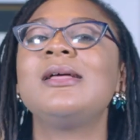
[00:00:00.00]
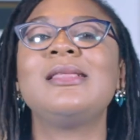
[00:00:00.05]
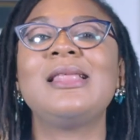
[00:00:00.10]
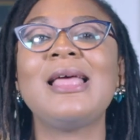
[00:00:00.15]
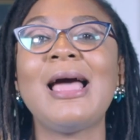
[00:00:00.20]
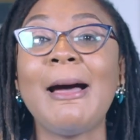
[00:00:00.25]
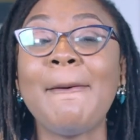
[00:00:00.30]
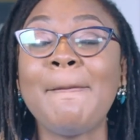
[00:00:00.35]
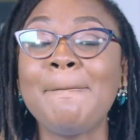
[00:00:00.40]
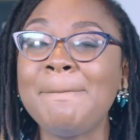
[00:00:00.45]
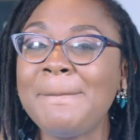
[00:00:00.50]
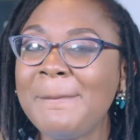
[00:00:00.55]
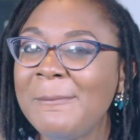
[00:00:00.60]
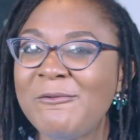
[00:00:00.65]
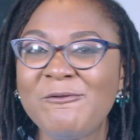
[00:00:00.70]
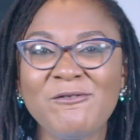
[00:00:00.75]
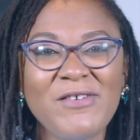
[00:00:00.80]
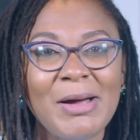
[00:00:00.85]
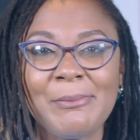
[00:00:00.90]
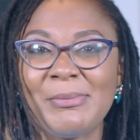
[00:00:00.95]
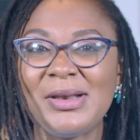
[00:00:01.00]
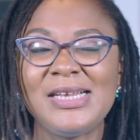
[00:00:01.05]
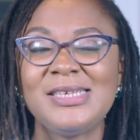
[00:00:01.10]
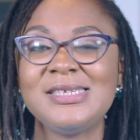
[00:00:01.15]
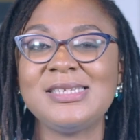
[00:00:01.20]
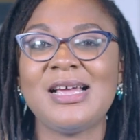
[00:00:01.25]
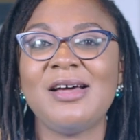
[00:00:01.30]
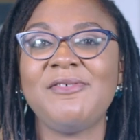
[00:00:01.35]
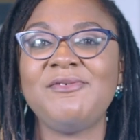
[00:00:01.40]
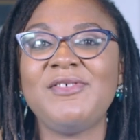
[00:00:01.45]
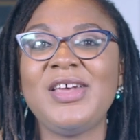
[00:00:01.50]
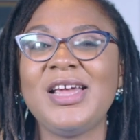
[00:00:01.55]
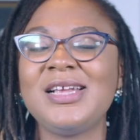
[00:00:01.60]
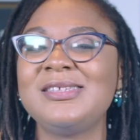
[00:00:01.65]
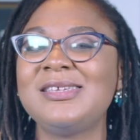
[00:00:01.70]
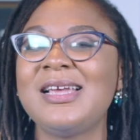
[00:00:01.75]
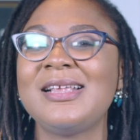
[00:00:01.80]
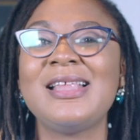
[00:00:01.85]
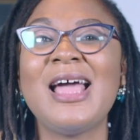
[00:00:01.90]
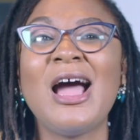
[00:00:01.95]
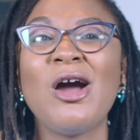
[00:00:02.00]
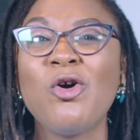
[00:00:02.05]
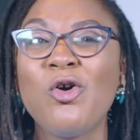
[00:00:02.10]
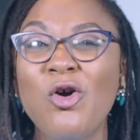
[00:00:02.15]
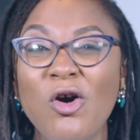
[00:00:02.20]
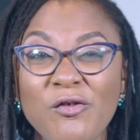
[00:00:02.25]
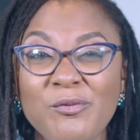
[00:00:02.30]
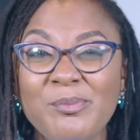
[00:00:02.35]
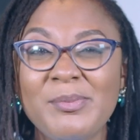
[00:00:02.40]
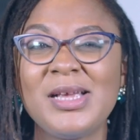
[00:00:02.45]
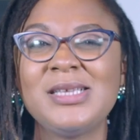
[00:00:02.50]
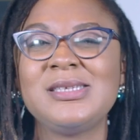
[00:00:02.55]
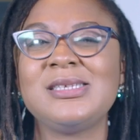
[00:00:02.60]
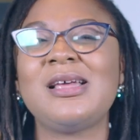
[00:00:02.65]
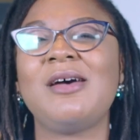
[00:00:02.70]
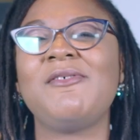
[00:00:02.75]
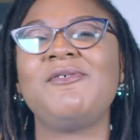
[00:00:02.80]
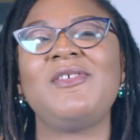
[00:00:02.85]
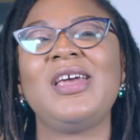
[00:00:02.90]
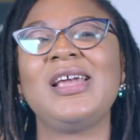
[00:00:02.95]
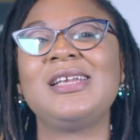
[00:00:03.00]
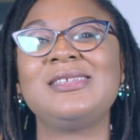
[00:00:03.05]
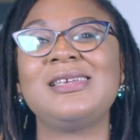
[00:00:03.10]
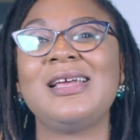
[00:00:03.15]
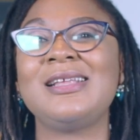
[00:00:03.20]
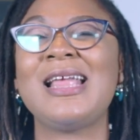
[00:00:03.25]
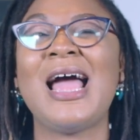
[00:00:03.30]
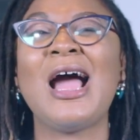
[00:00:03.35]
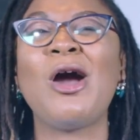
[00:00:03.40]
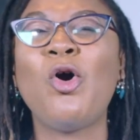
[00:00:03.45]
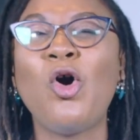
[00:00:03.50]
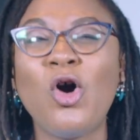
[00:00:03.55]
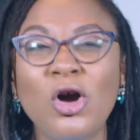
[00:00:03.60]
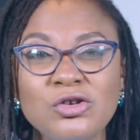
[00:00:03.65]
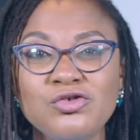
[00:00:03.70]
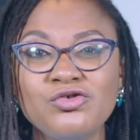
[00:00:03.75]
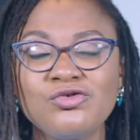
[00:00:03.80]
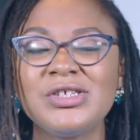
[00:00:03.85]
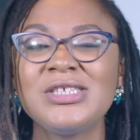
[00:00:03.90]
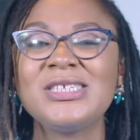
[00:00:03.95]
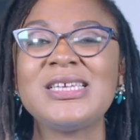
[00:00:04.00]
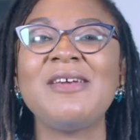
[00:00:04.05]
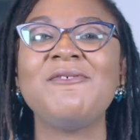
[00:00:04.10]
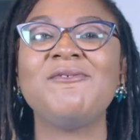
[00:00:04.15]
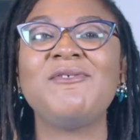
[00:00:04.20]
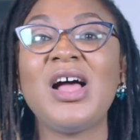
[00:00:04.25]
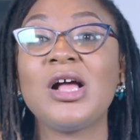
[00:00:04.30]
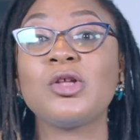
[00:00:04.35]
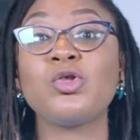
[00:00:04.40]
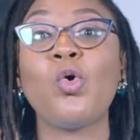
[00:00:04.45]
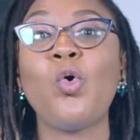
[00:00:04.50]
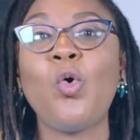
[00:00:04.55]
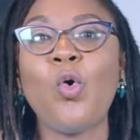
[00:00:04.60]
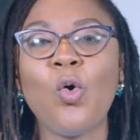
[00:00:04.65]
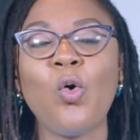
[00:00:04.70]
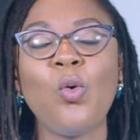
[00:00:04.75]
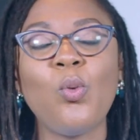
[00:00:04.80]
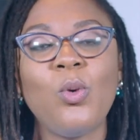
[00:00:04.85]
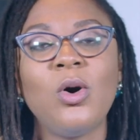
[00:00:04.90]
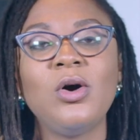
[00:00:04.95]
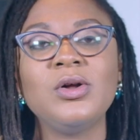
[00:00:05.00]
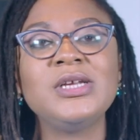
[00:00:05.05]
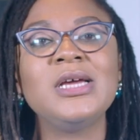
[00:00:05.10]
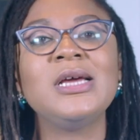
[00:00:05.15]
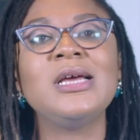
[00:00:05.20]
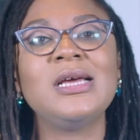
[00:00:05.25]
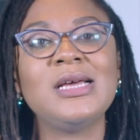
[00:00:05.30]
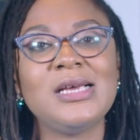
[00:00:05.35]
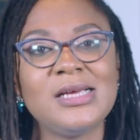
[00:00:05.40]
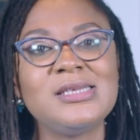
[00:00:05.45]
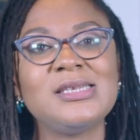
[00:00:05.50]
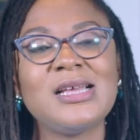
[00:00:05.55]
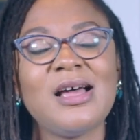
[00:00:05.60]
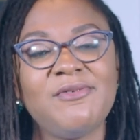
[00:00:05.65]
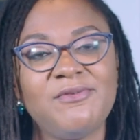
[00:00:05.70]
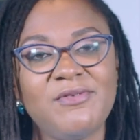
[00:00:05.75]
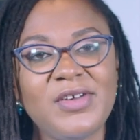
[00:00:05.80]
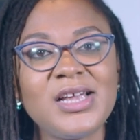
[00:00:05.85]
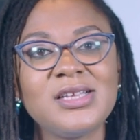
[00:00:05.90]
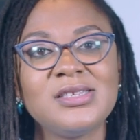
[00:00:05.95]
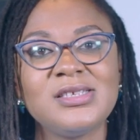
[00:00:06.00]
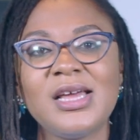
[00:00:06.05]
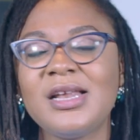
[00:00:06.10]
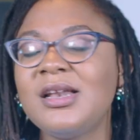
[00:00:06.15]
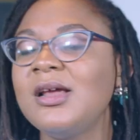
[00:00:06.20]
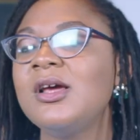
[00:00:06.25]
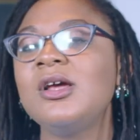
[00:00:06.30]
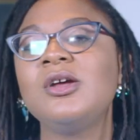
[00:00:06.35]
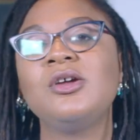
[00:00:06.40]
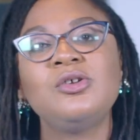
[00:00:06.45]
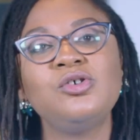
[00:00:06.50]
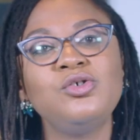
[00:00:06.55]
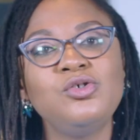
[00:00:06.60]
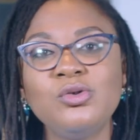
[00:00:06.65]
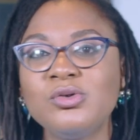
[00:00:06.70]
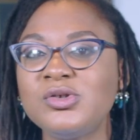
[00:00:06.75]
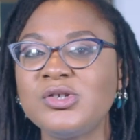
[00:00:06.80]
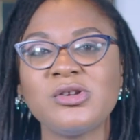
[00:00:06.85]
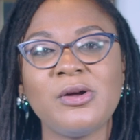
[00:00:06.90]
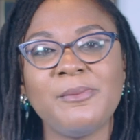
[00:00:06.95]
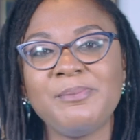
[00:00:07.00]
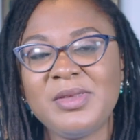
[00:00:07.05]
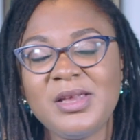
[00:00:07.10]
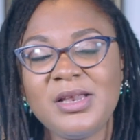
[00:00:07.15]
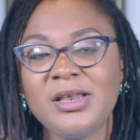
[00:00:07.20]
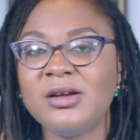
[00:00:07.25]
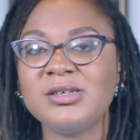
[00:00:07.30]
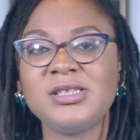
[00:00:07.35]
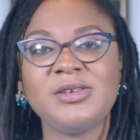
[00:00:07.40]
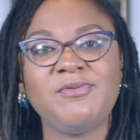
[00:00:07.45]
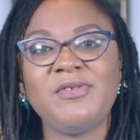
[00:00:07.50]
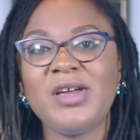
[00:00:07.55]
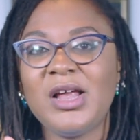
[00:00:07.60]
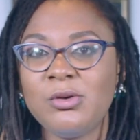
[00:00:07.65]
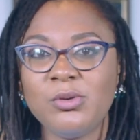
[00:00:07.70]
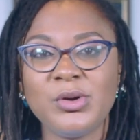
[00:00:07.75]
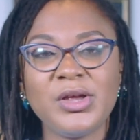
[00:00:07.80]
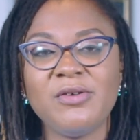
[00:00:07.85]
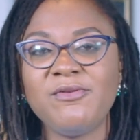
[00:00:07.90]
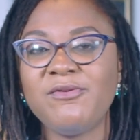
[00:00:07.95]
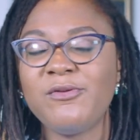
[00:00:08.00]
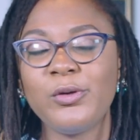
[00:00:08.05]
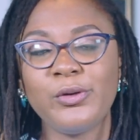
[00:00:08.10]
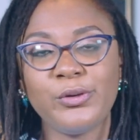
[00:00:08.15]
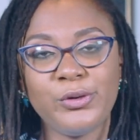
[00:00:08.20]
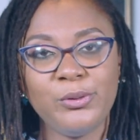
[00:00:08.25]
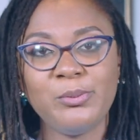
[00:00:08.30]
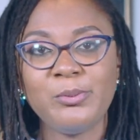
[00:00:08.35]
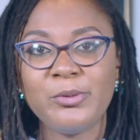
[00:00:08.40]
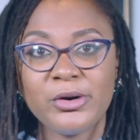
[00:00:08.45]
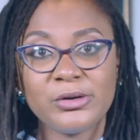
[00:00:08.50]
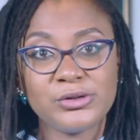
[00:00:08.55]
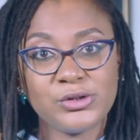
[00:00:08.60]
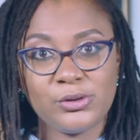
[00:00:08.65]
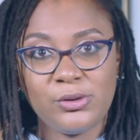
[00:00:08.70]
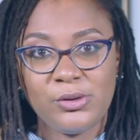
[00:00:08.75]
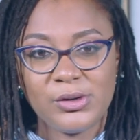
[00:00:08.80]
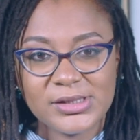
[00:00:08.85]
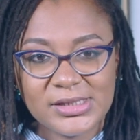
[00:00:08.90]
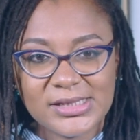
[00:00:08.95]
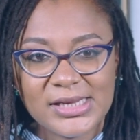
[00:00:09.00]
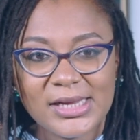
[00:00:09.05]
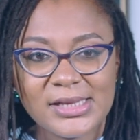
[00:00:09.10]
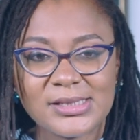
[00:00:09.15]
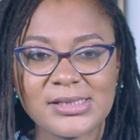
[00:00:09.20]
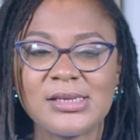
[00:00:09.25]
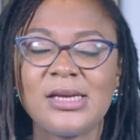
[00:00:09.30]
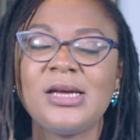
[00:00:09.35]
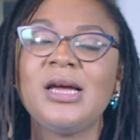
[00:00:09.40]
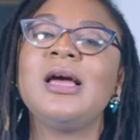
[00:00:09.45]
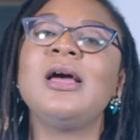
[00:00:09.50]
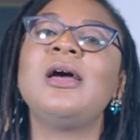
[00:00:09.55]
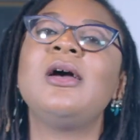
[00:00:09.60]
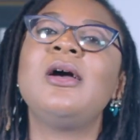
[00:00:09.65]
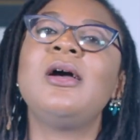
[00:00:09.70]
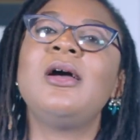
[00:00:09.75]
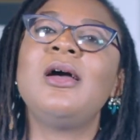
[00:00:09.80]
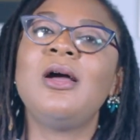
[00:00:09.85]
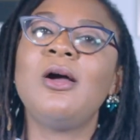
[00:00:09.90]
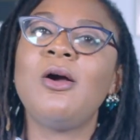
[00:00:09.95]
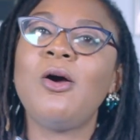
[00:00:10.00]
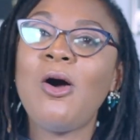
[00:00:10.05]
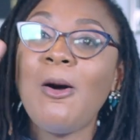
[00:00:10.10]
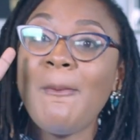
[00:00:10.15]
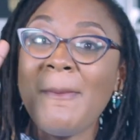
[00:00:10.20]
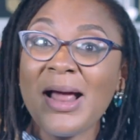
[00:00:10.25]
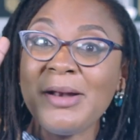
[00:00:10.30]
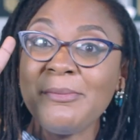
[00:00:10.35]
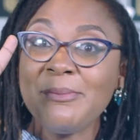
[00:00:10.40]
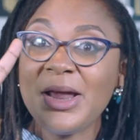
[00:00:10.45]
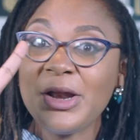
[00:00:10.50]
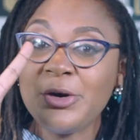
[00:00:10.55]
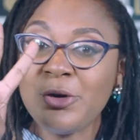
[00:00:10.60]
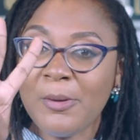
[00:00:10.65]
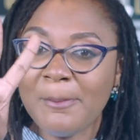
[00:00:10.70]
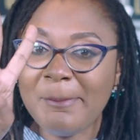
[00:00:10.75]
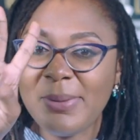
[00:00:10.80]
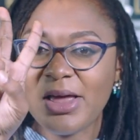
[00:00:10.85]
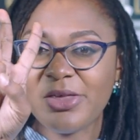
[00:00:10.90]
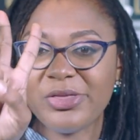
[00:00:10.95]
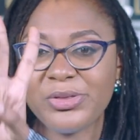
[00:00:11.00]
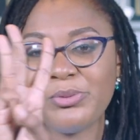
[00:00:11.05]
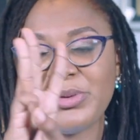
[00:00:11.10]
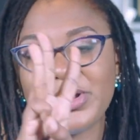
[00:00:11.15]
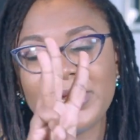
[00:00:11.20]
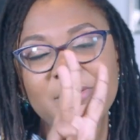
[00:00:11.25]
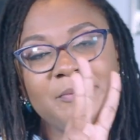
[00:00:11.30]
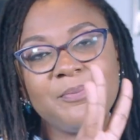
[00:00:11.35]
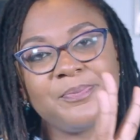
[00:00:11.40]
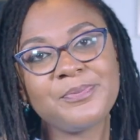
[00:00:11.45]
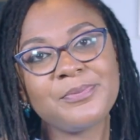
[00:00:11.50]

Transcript: There are families affected, there are governments affected, there are countries, in fact, the whole world is affected. Use something else if you are looking for humorous content. Commandment number 3,